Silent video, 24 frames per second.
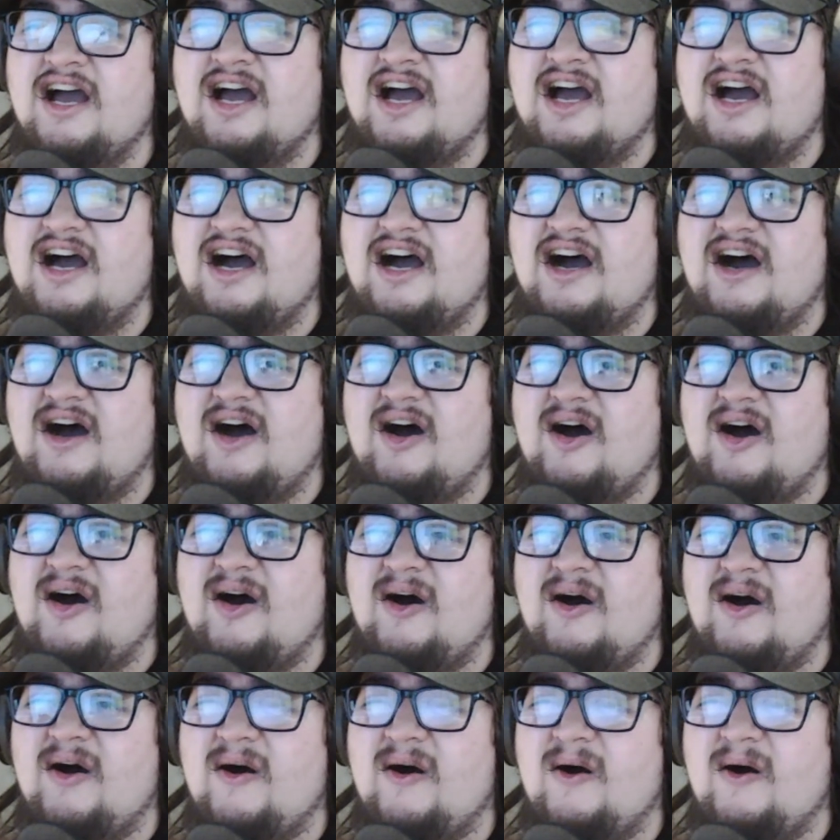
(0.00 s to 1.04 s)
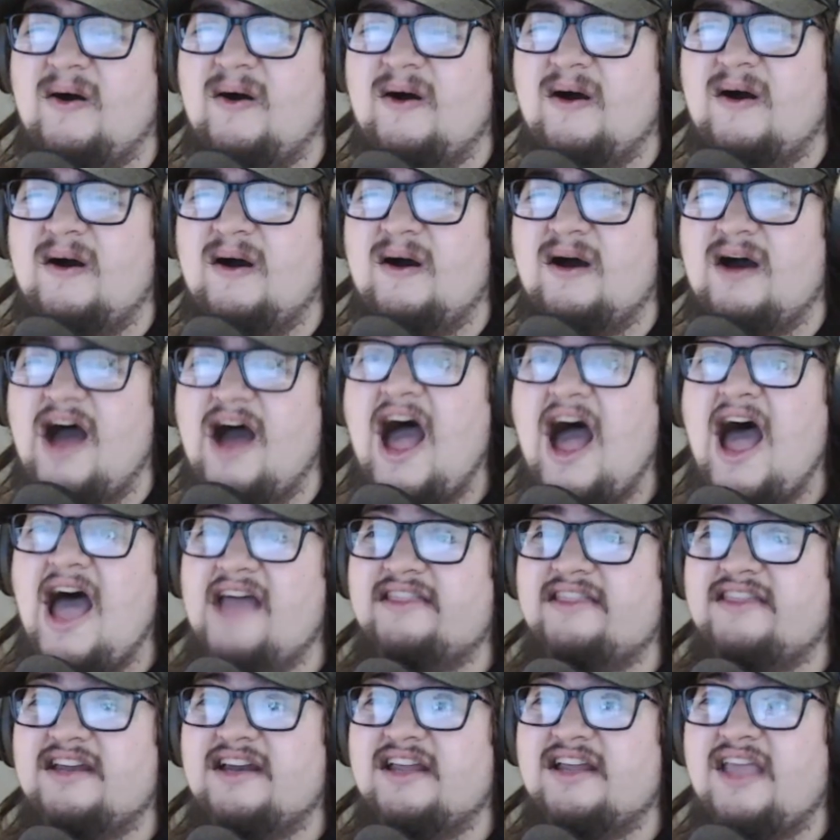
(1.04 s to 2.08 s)
Oh, I
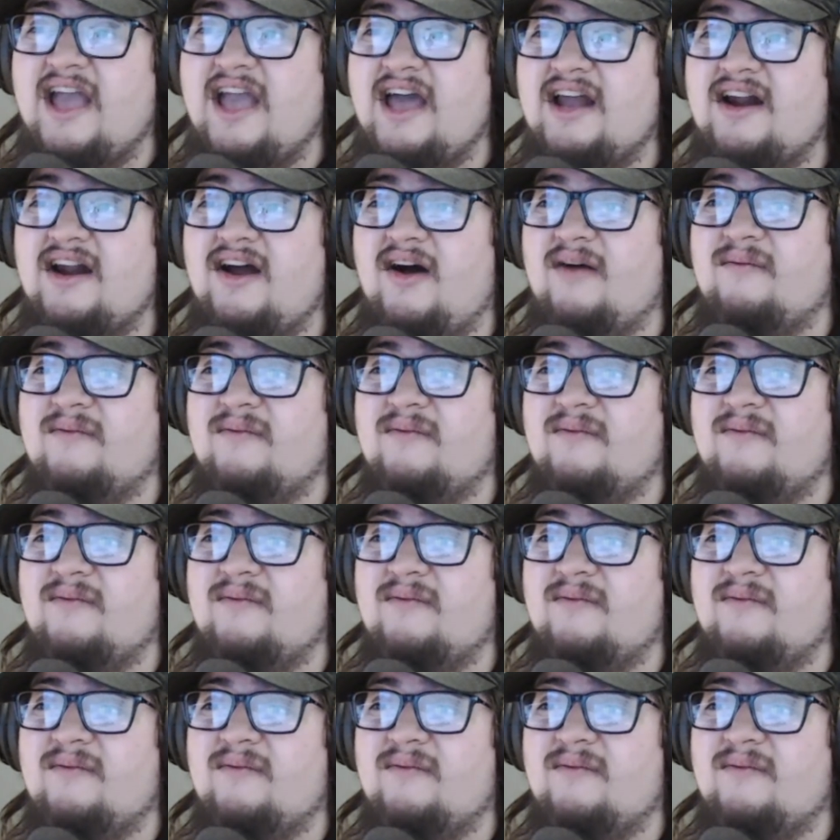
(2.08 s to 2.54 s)
didn't get him.